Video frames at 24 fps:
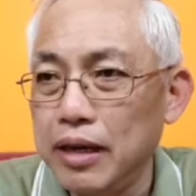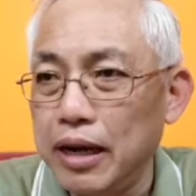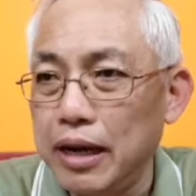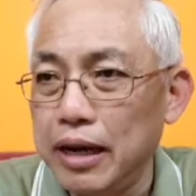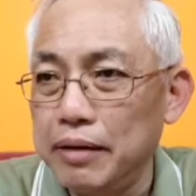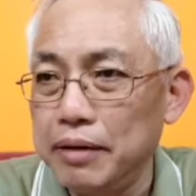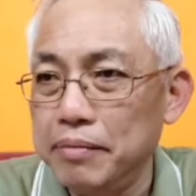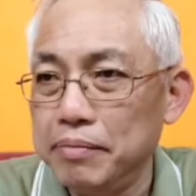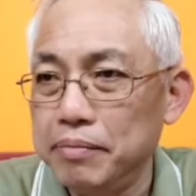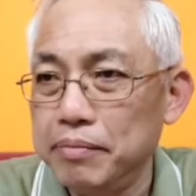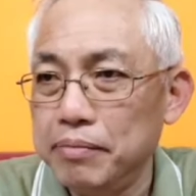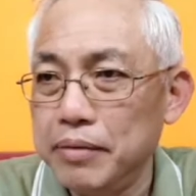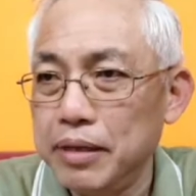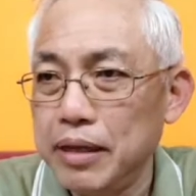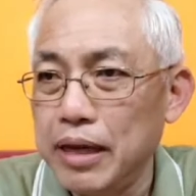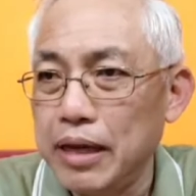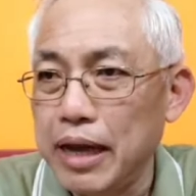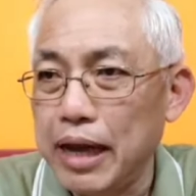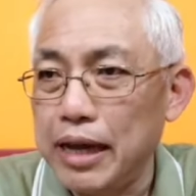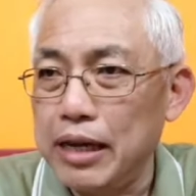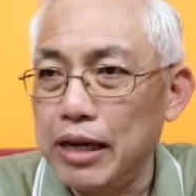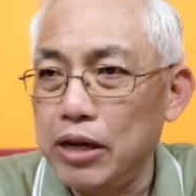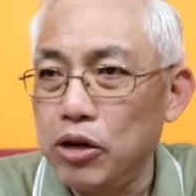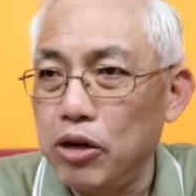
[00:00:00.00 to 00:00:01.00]
Right?
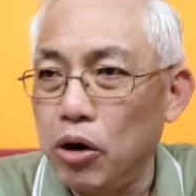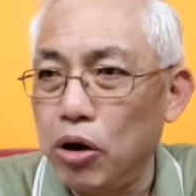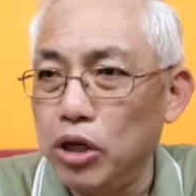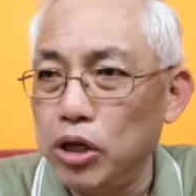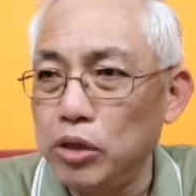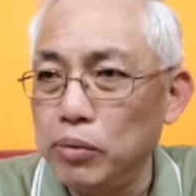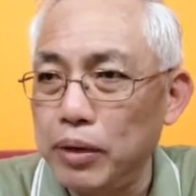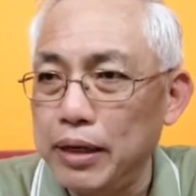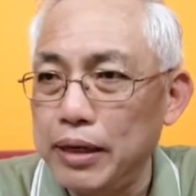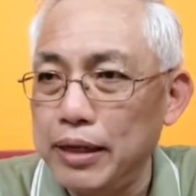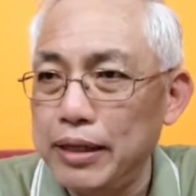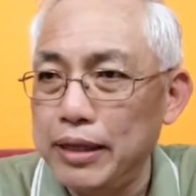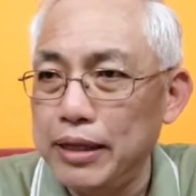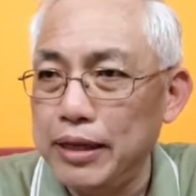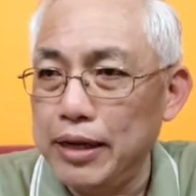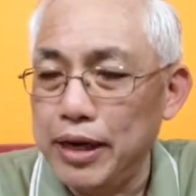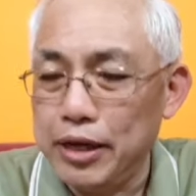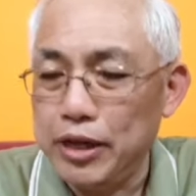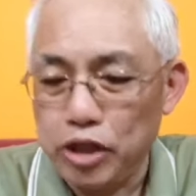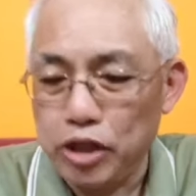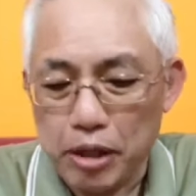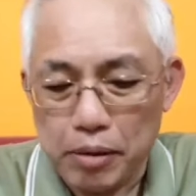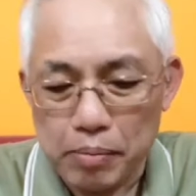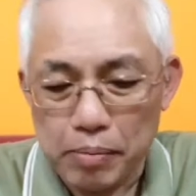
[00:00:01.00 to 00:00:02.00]
And he calls for
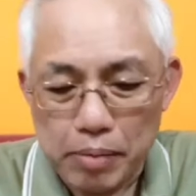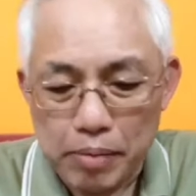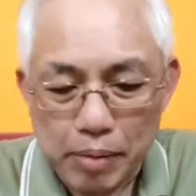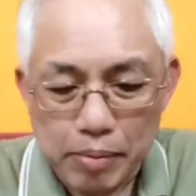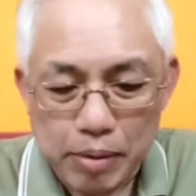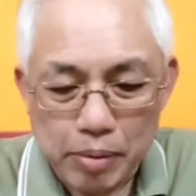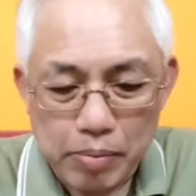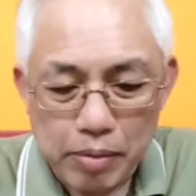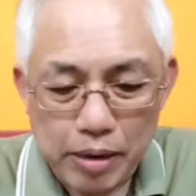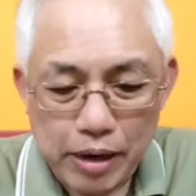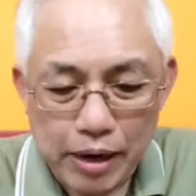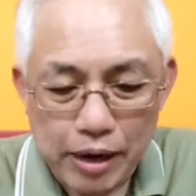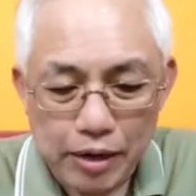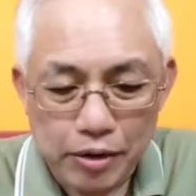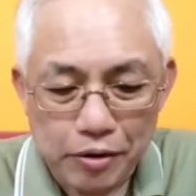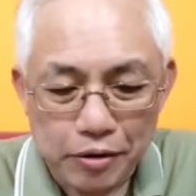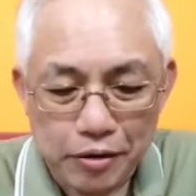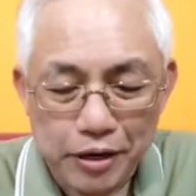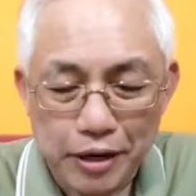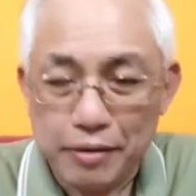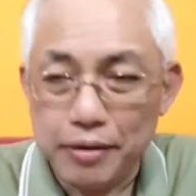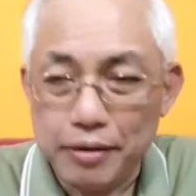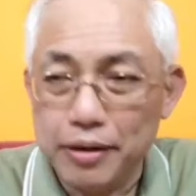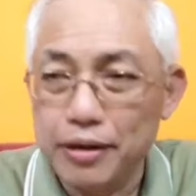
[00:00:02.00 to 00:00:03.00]
integration, blah, blah, blah, and
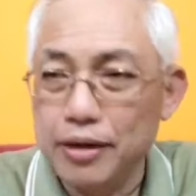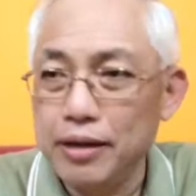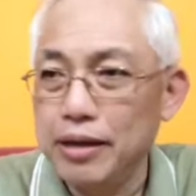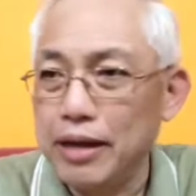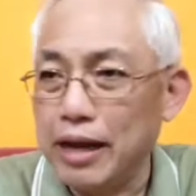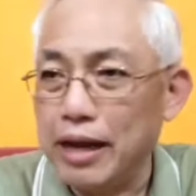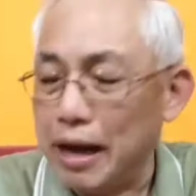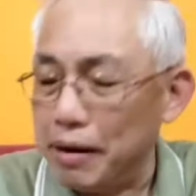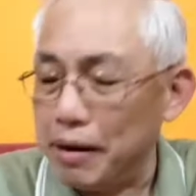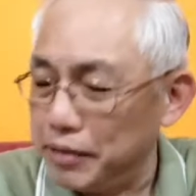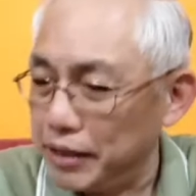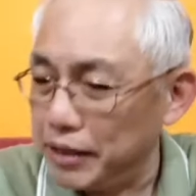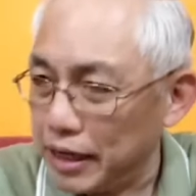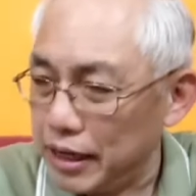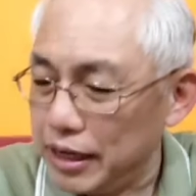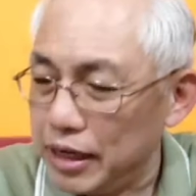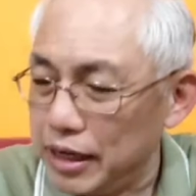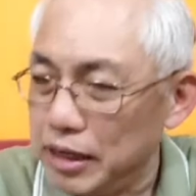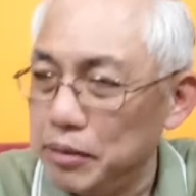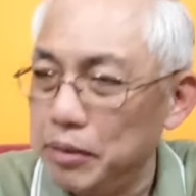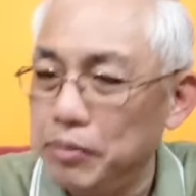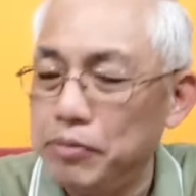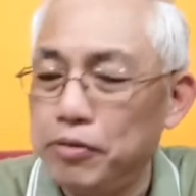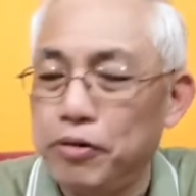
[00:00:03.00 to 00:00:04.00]
all that. I've
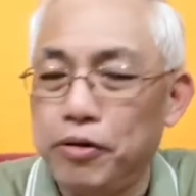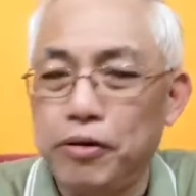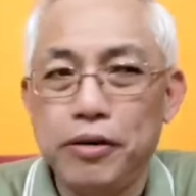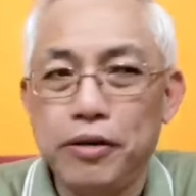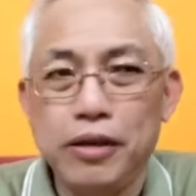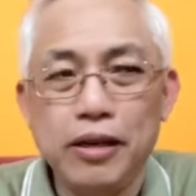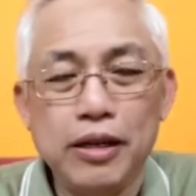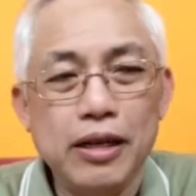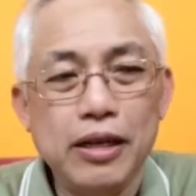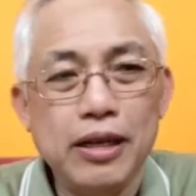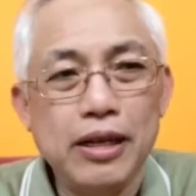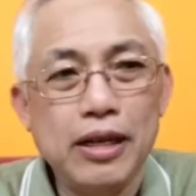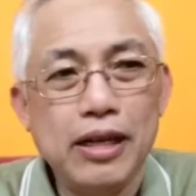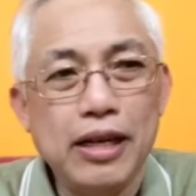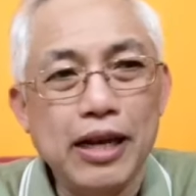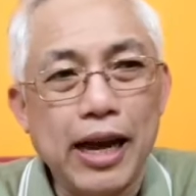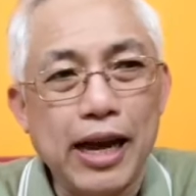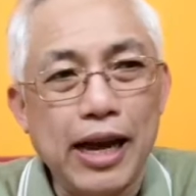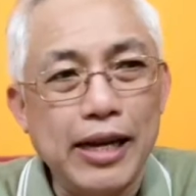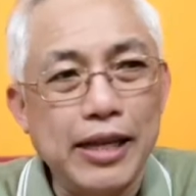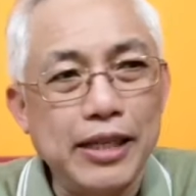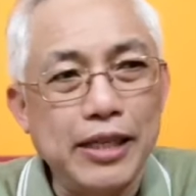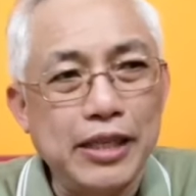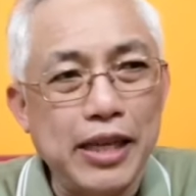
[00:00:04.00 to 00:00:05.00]
said this before.
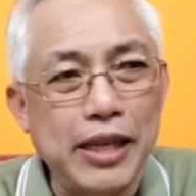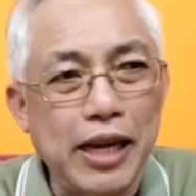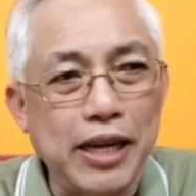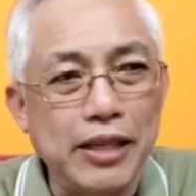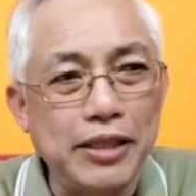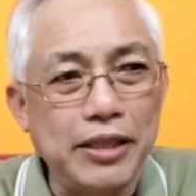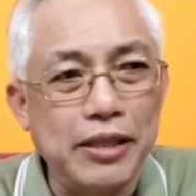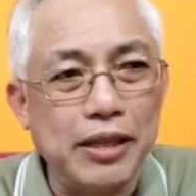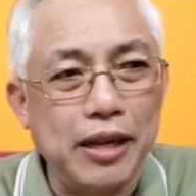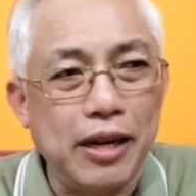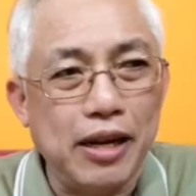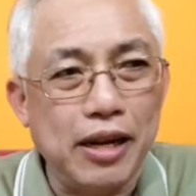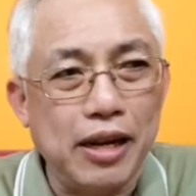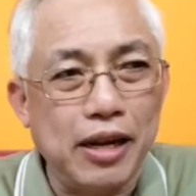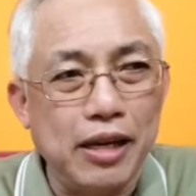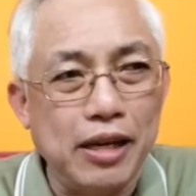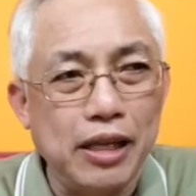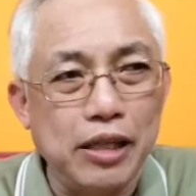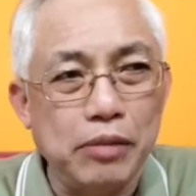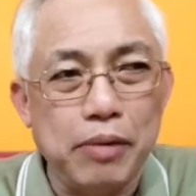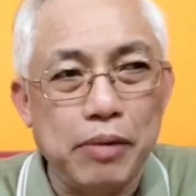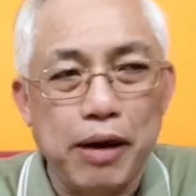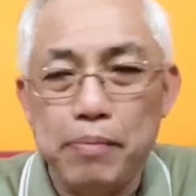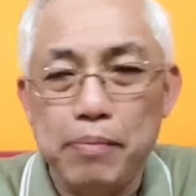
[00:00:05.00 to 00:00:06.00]
And he says
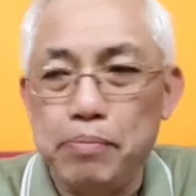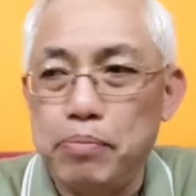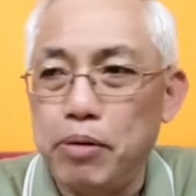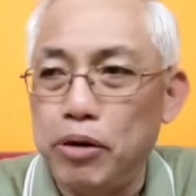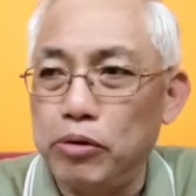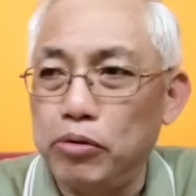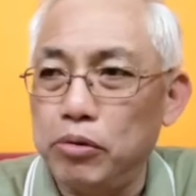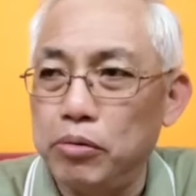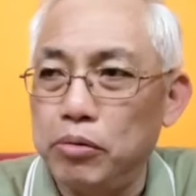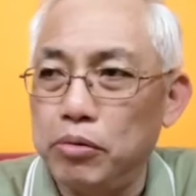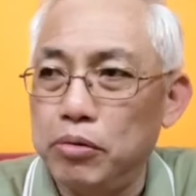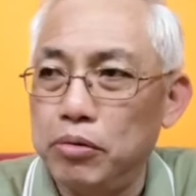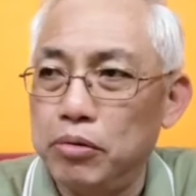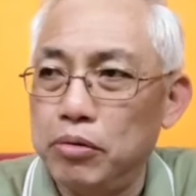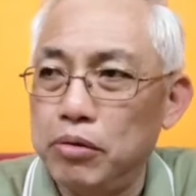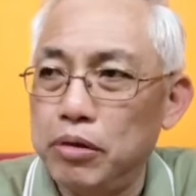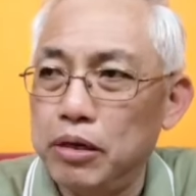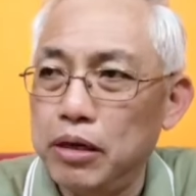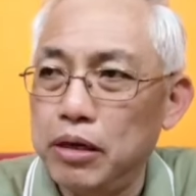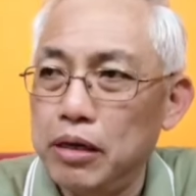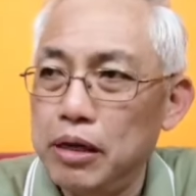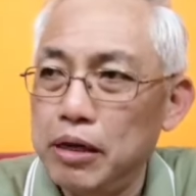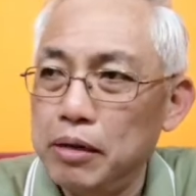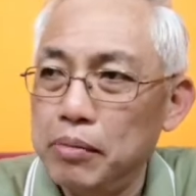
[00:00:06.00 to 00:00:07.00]
he's very proud to
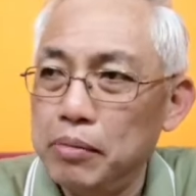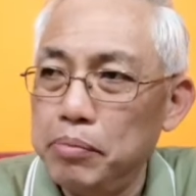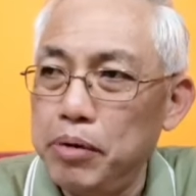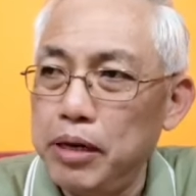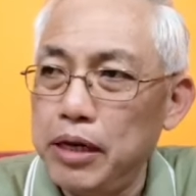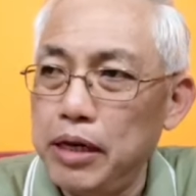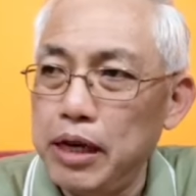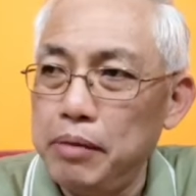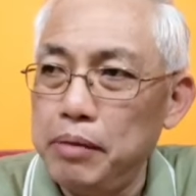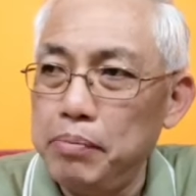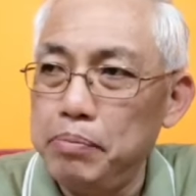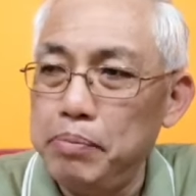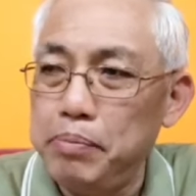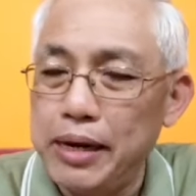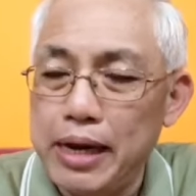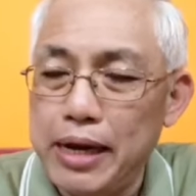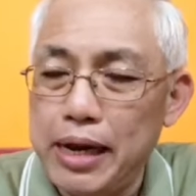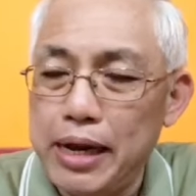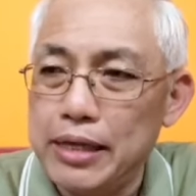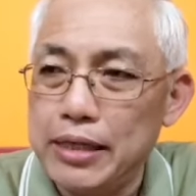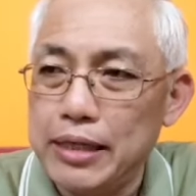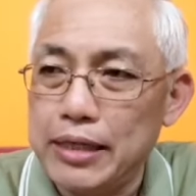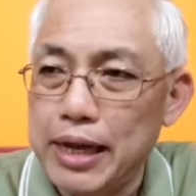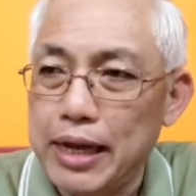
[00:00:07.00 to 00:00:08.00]
bring in
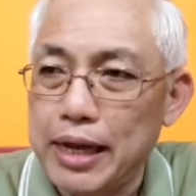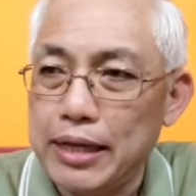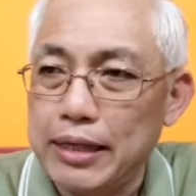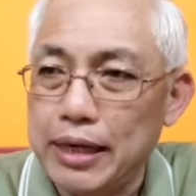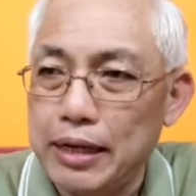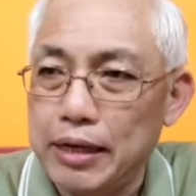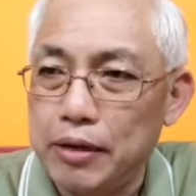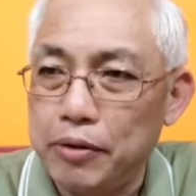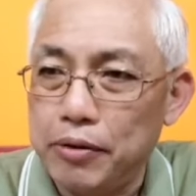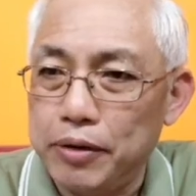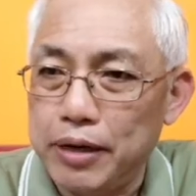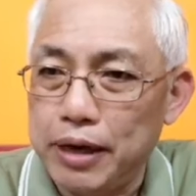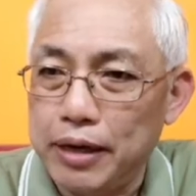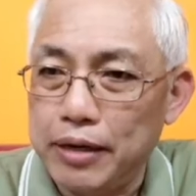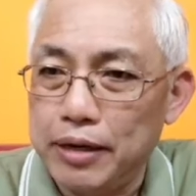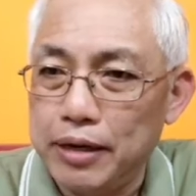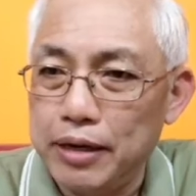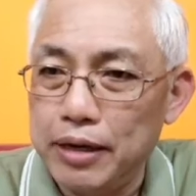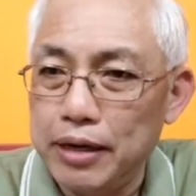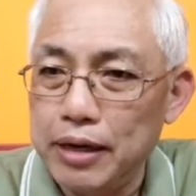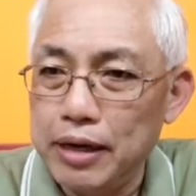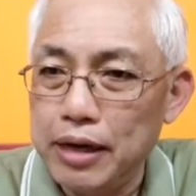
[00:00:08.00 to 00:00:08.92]
billionaires and all that.